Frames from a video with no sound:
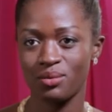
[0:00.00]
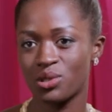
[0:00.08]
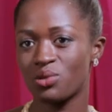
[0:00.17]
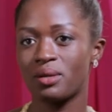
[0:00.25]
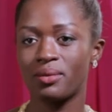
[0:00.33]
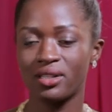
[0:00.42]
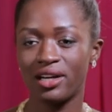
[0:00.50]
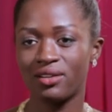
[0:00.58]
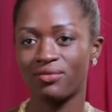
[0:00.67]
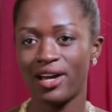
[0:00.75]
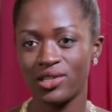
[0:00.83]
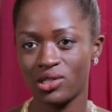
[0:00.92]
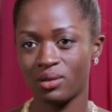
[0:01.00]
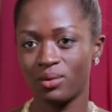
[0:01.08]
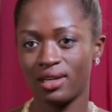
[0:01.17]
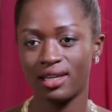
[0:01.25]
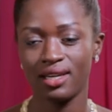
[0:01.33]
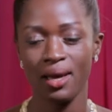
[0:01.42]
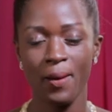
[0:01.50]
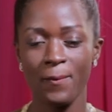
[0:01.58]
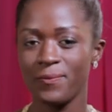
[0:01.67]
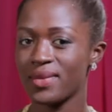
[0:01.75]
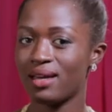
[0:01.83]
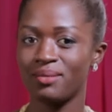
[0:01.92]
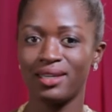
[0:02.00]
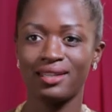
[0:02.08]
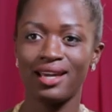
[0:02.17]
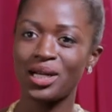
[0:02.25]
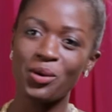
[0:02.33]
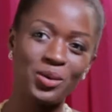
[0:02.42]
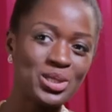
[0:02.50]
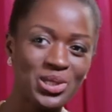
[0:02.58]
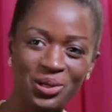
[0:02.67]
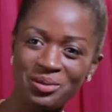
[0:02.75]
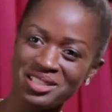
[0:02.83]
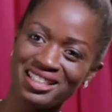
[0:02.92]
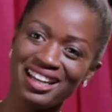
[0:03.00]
It was during Milan Fashion Week. I mean, Anna Wintour was